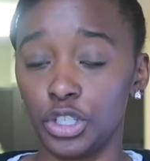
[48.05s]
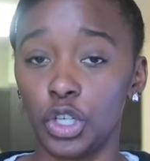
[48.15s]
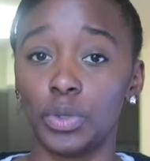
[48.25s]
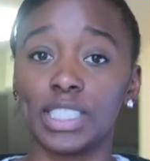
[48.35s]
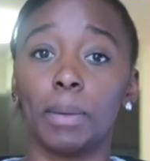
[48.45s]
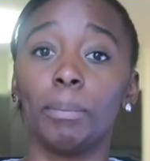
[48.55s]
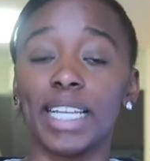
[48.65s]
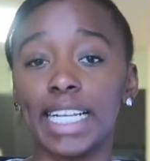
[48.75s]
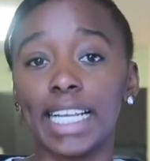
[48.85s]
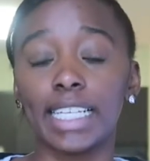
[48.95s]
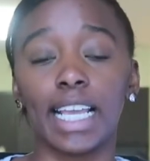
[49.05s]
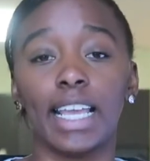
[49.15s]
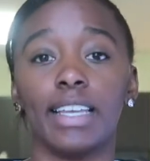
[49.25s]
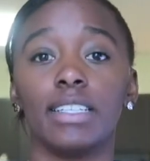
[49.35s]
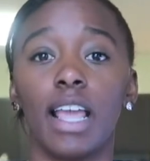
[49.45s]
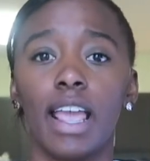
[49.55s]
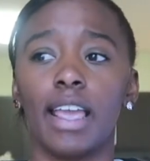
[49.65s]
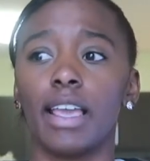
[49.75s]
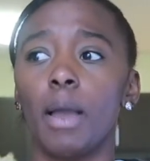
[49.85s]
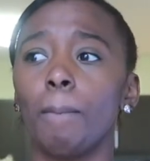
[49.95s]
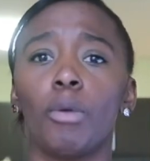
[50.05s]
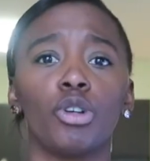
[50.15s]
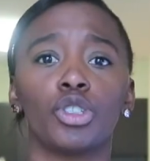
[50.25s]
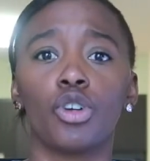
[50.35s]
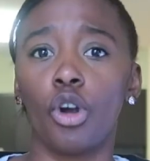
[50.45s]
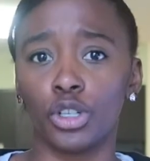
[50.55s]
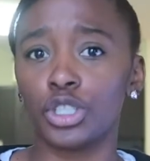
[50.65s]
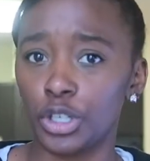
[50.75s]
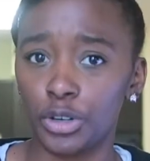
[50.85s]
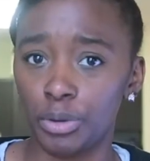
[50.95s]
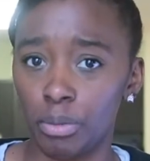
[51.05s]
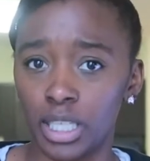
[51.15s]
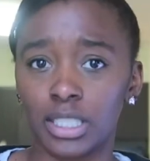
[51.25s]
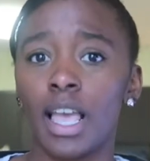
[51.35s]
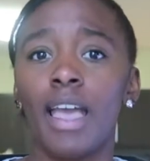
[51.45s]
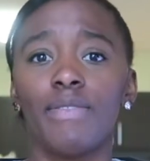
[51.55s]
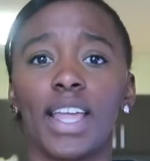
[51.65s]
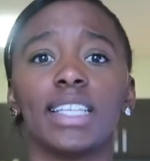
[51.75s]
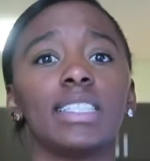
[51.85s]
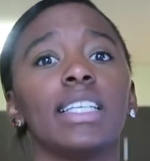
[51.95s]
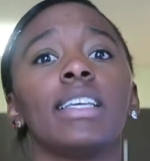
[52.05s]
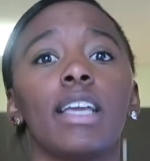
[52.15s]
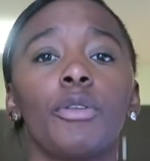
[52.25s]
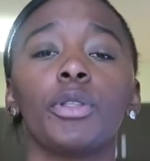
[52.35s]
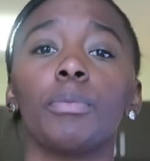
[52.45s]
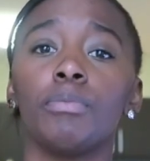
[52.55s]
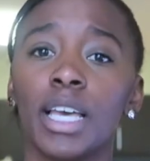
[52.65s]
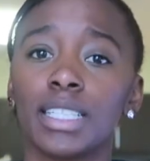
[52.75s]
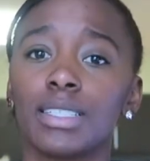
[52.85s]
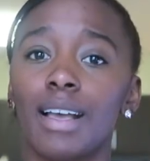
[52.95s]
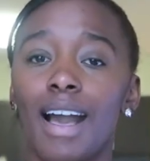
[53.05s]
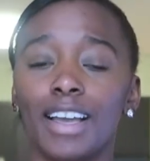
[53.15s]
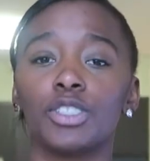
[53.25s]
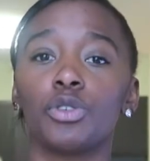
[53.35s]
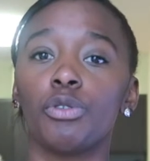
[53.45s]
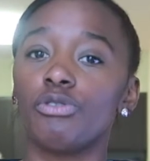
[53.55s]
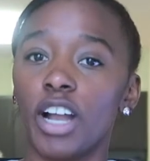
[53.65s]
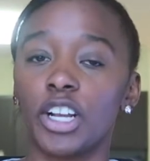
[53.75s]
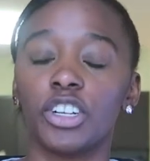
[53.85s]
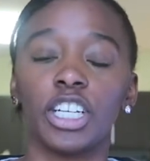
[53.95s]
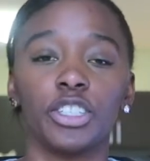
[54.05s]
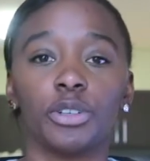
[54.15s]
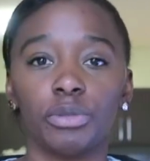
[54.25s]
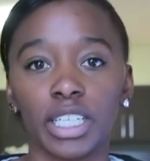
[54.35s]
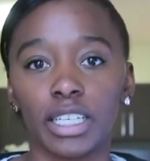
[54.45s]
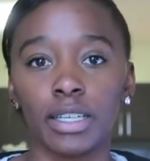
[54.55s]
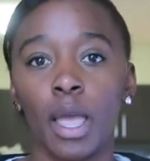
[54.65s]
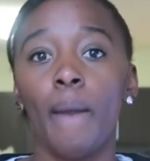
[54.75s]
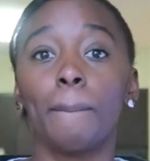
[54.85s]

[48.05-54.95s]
who is competing in a martial arts tournament that is seeking out the best high school fighter in Korea.